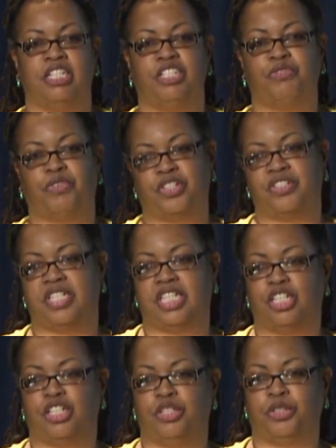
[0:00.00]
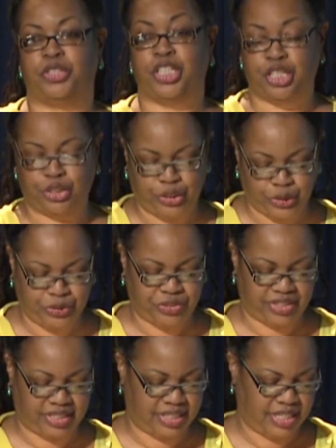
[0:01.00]
diversity and
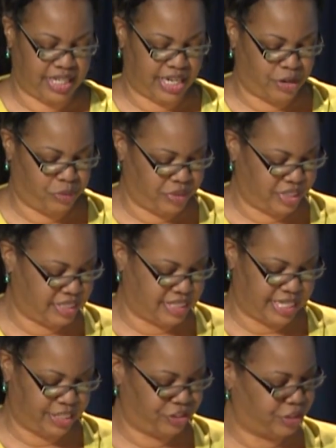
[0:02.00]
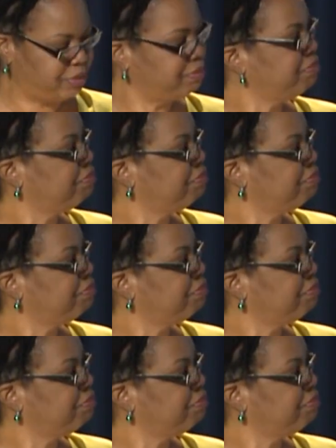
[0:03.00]
inclusion in our organization.